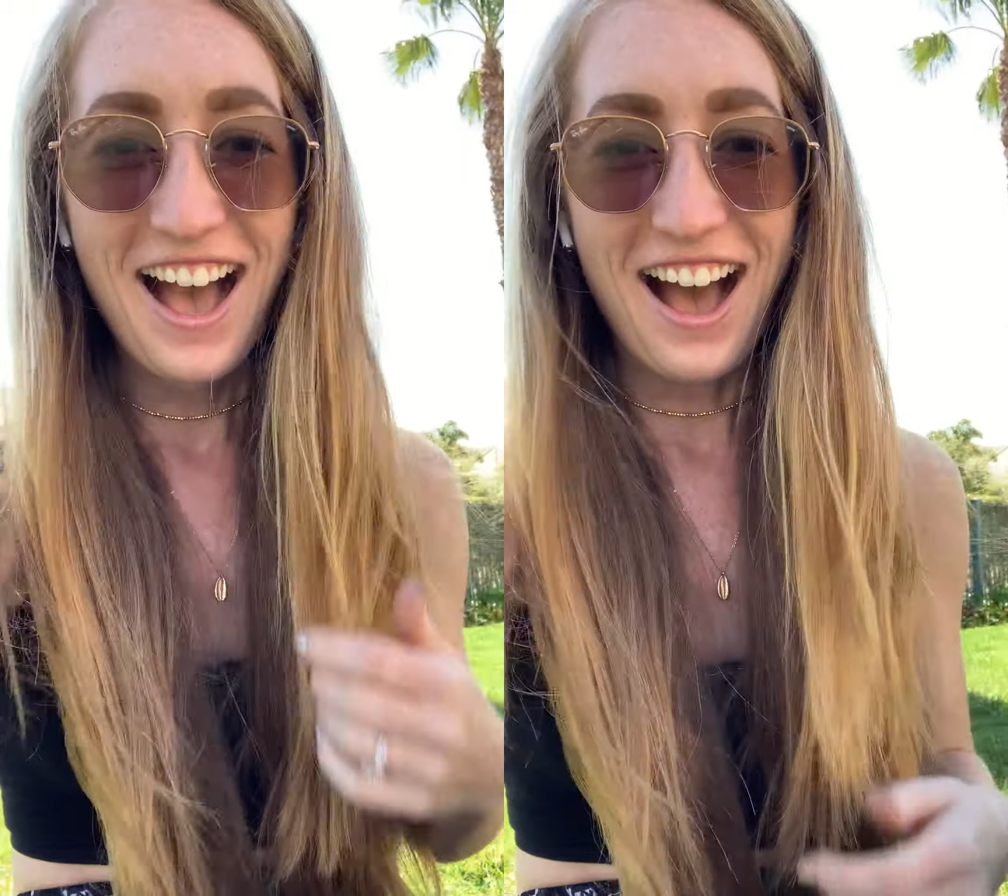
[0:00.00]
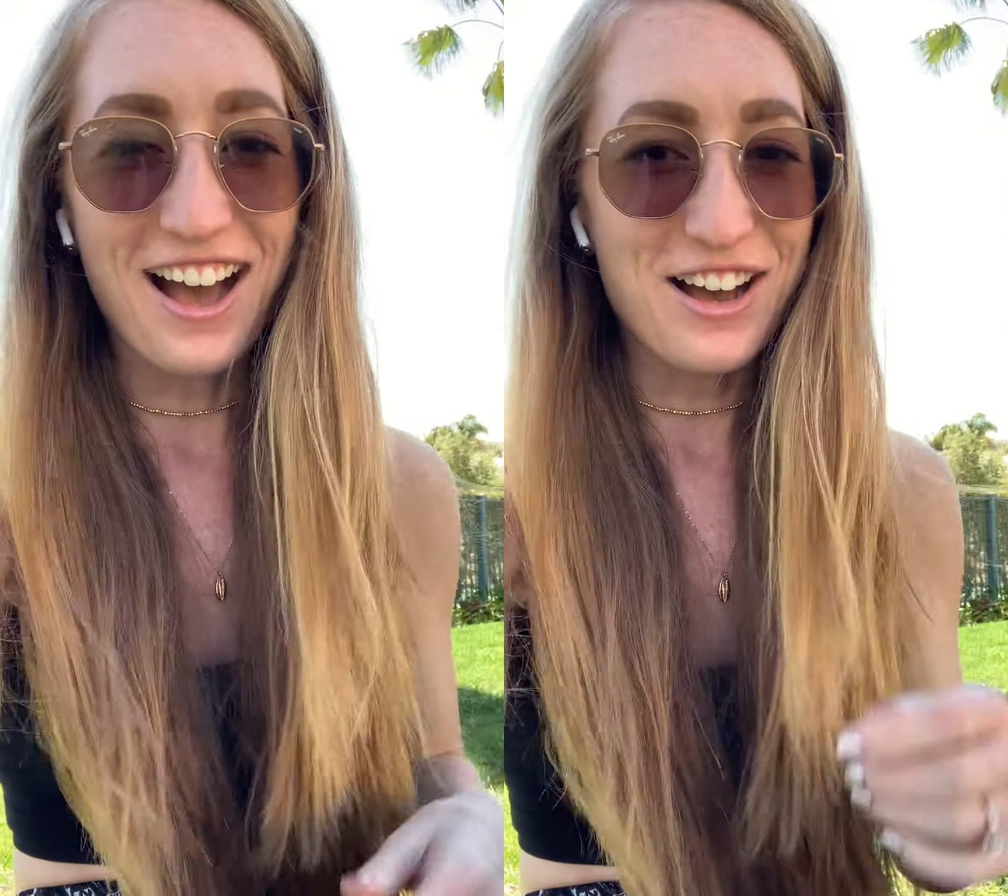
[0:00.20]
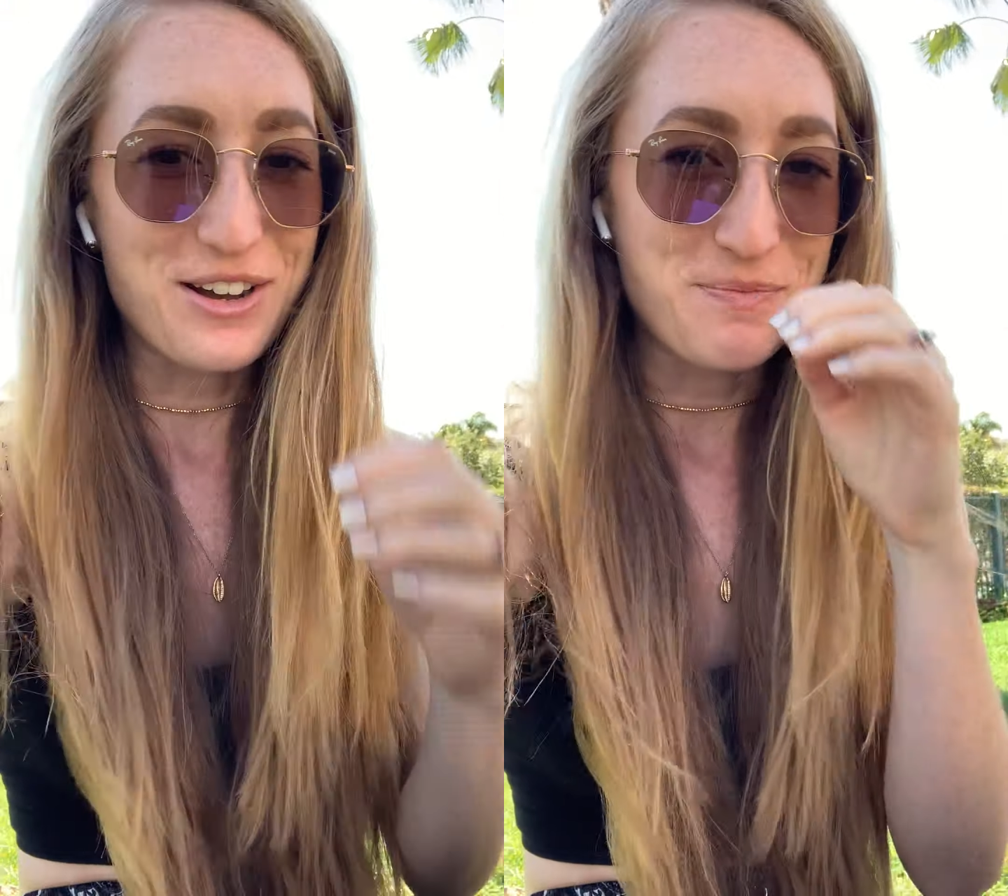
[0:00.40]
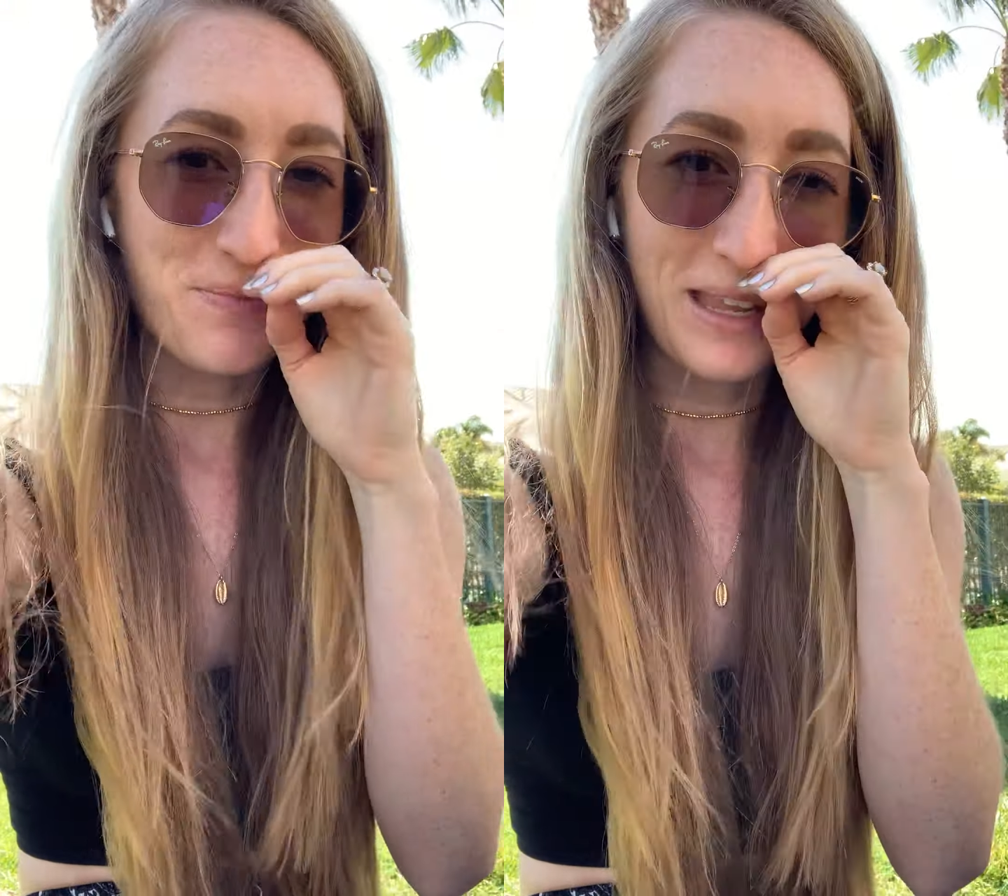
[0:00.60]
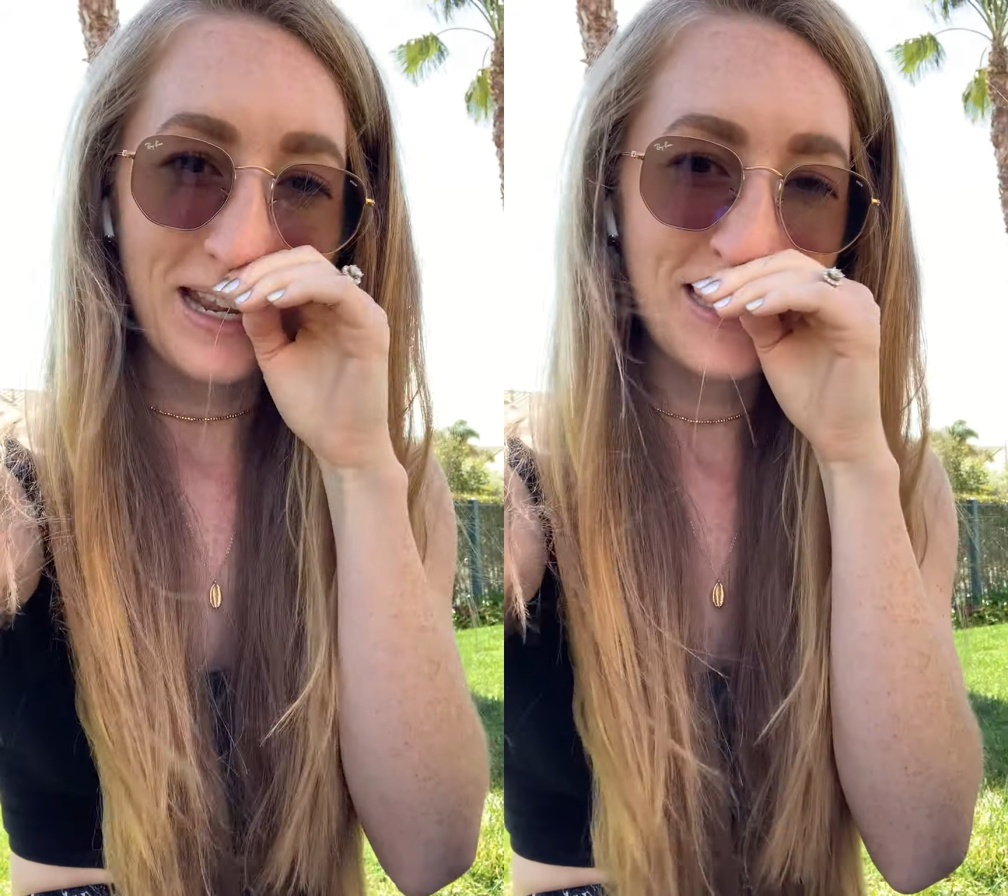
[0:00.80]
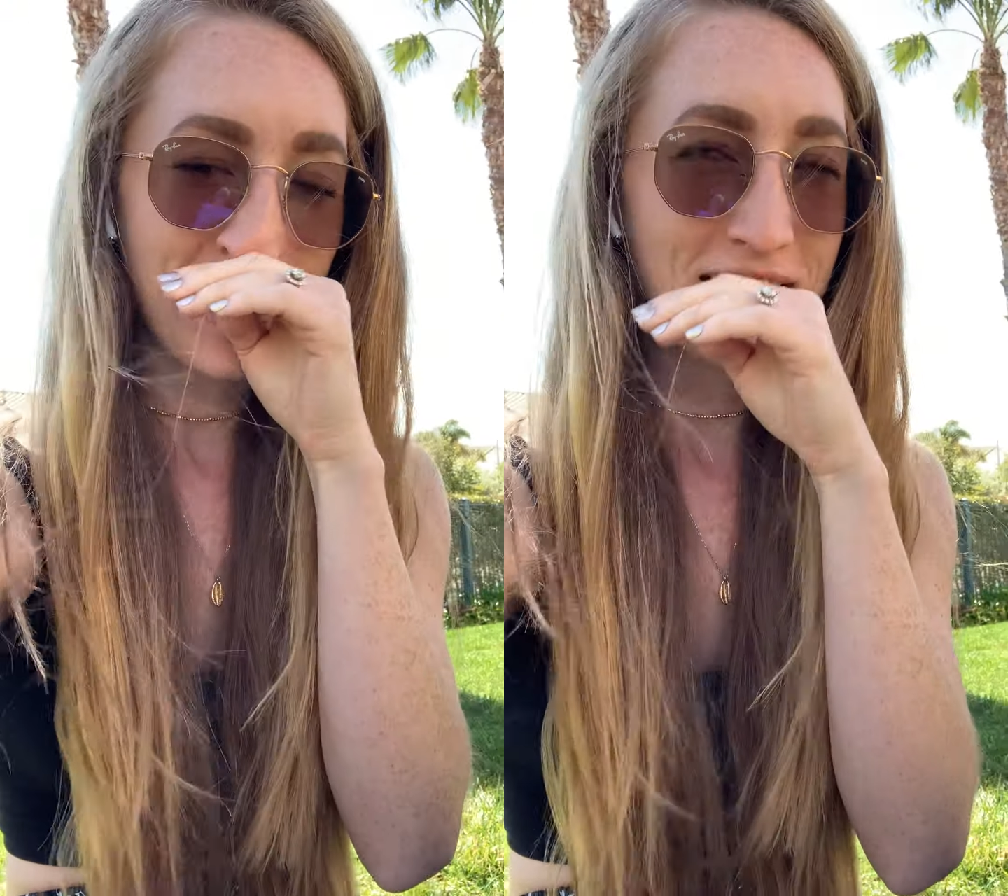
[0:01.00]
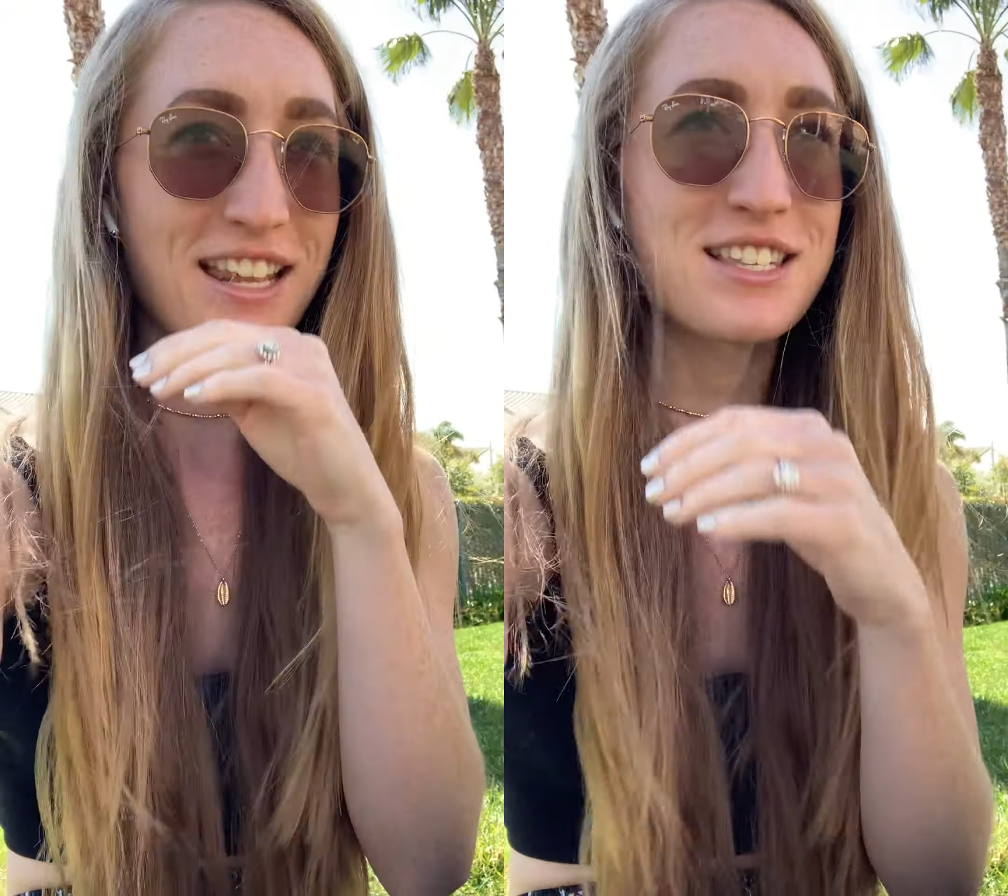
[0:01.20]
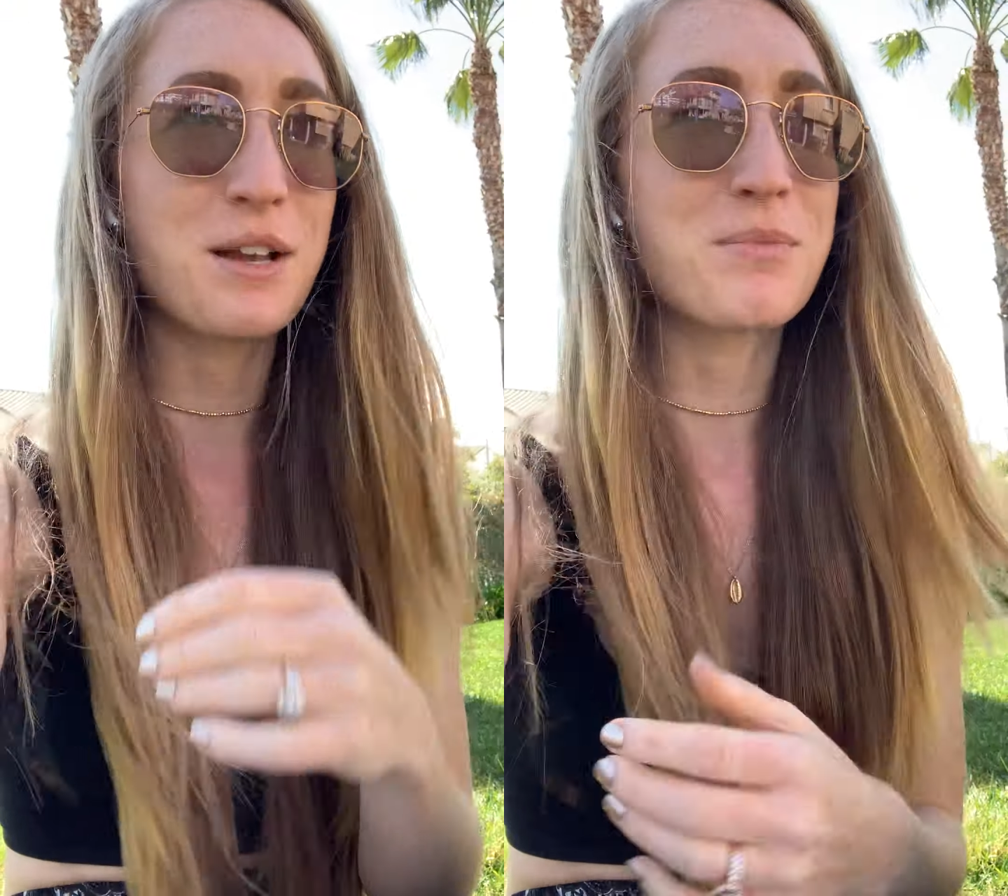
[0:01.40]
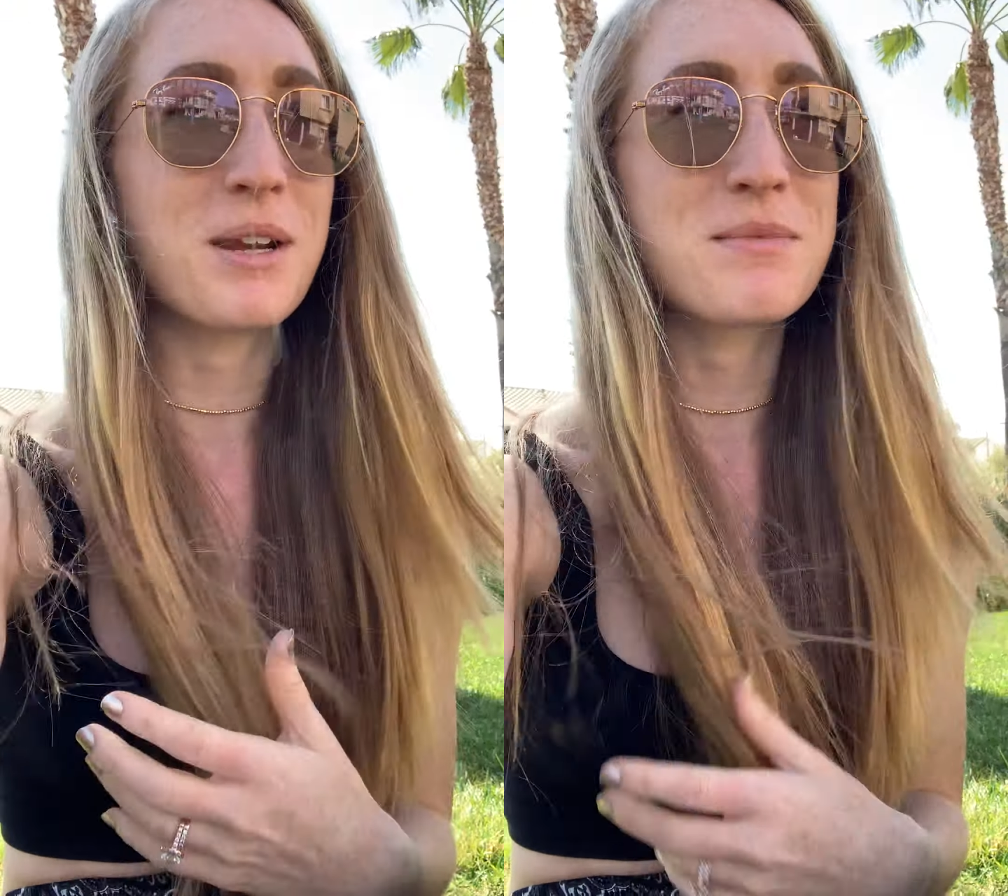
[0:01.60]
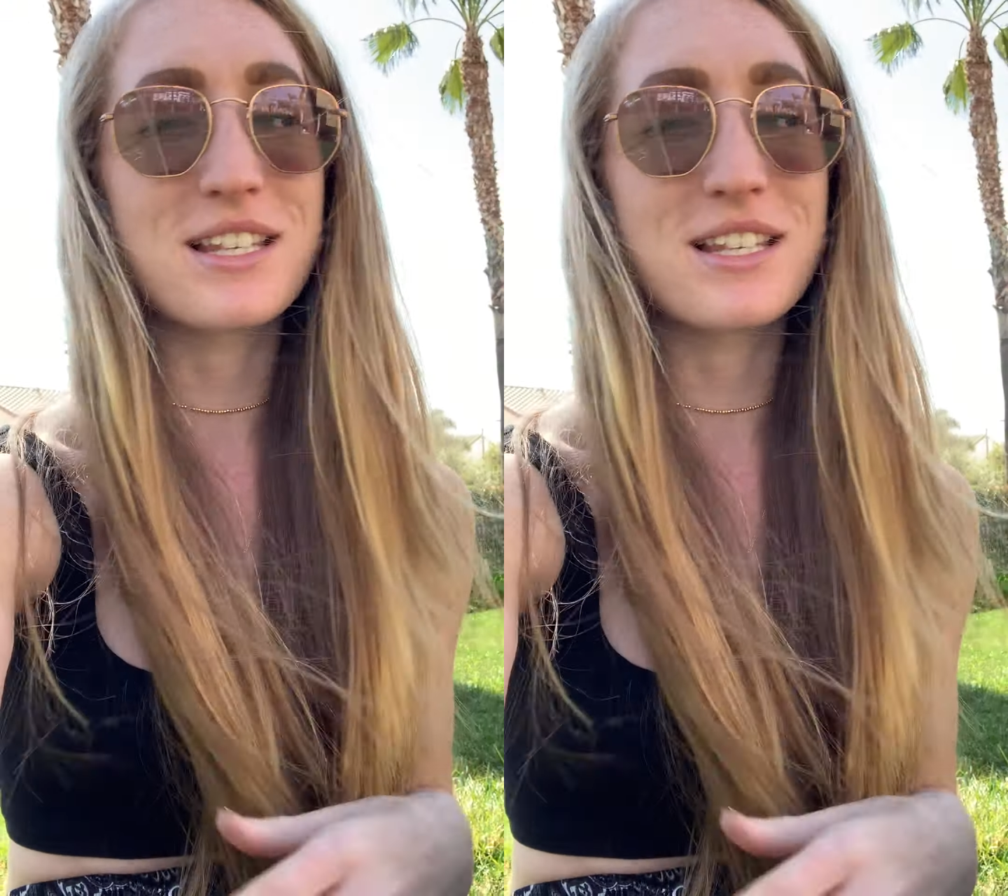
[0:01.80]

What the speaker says: Like I said, sometimes